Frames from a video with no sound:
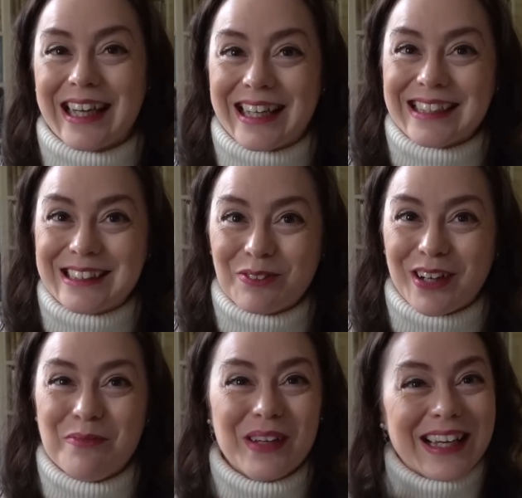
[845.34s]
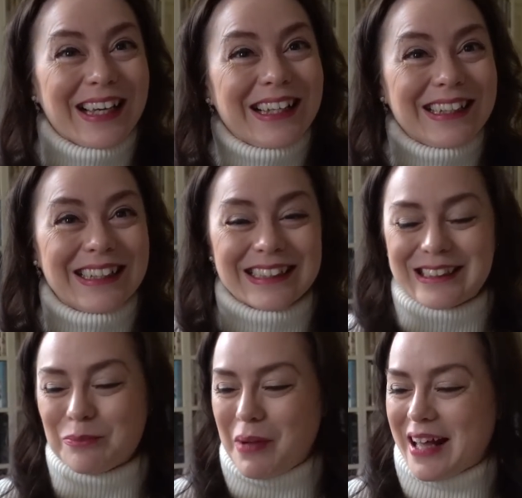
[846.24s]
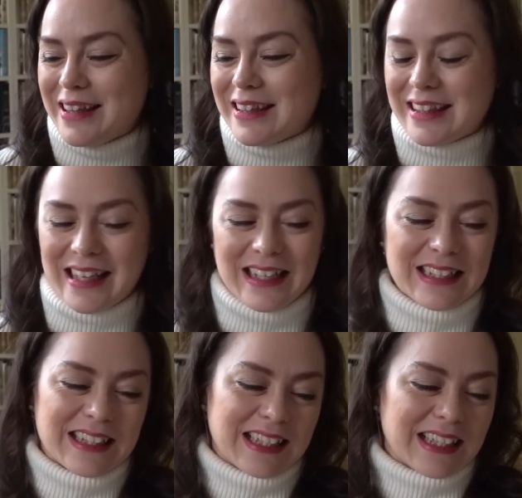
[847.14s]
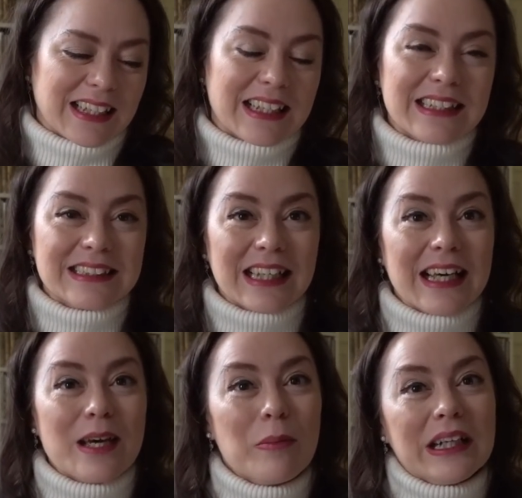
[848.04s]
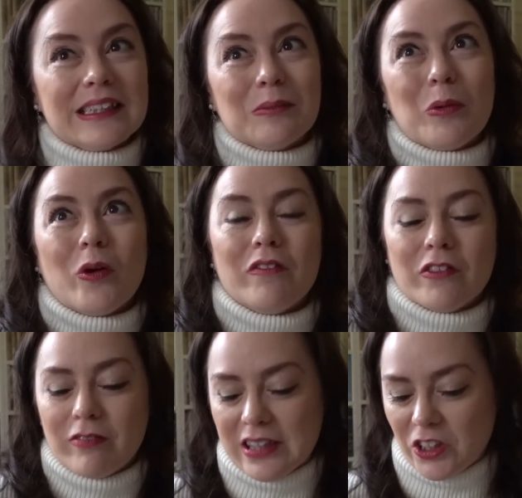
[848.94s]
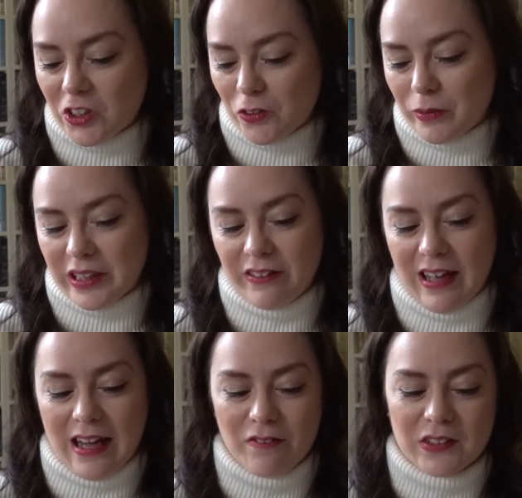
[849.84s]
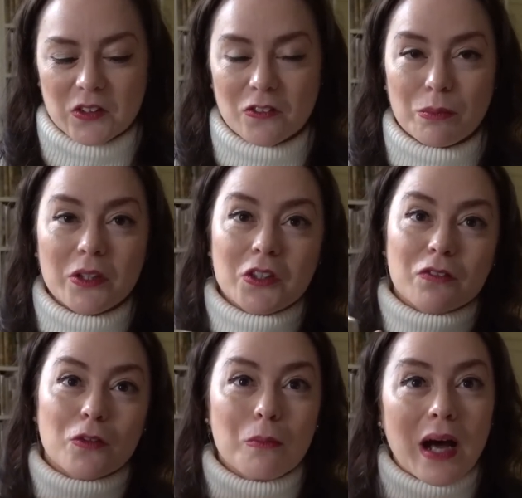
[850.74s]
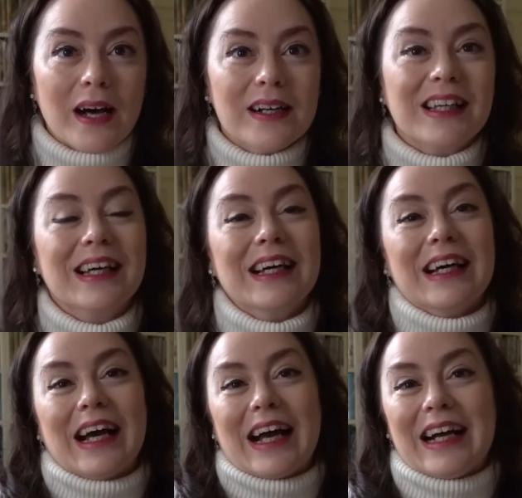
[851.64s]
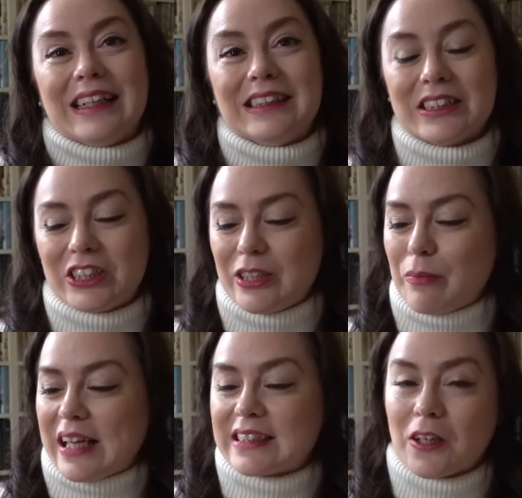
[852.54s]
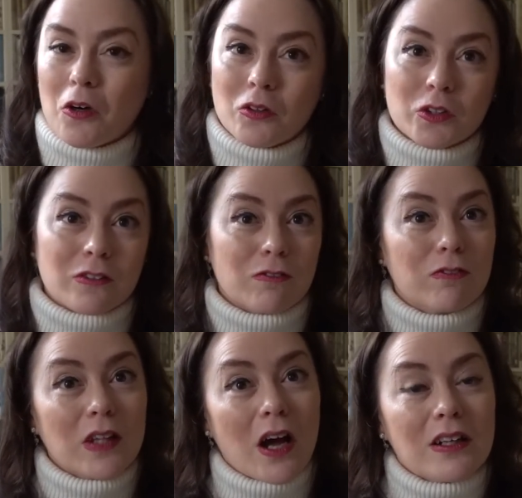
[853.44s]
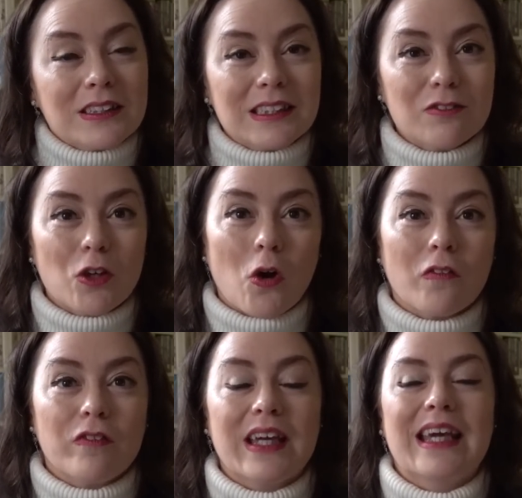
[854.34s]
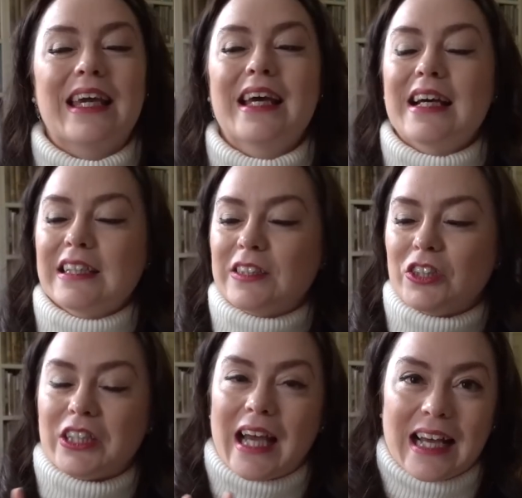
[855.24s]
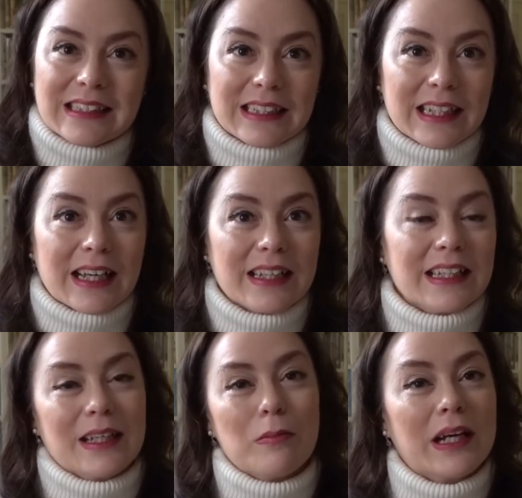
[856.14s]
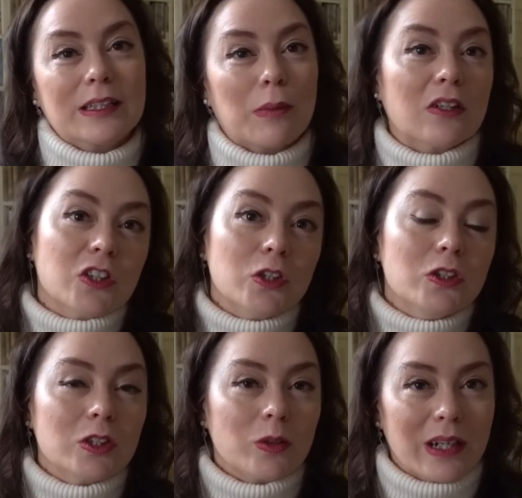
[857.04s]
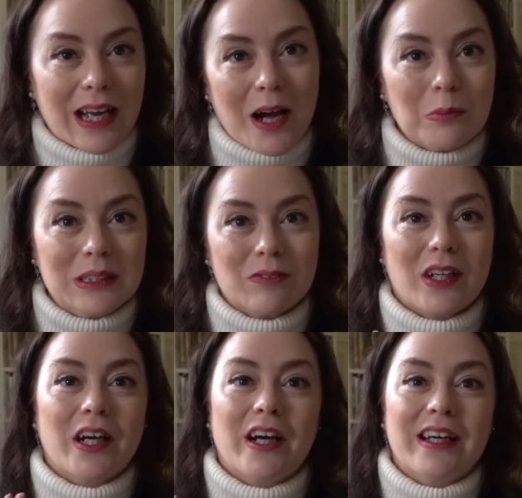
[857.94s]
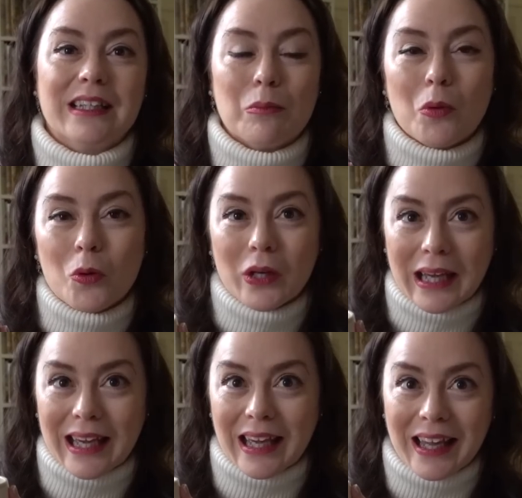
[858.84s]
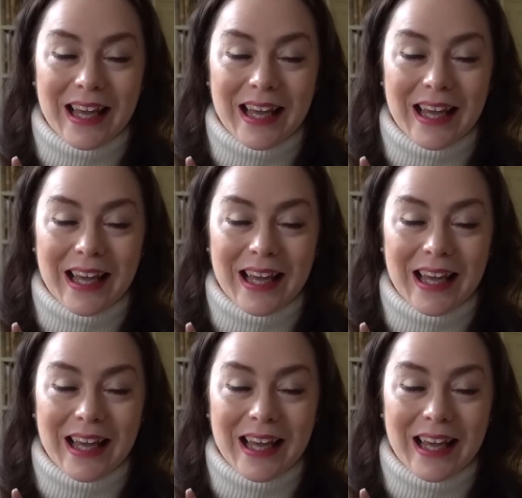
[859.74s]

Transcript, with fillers: things from this month, and I think it makes it more of a ritual when you have a sort of beautiful mug, and she makes a whole sort of flask of coffee, so she has it, I think it makes about 2 to 3 cups for her in the morning,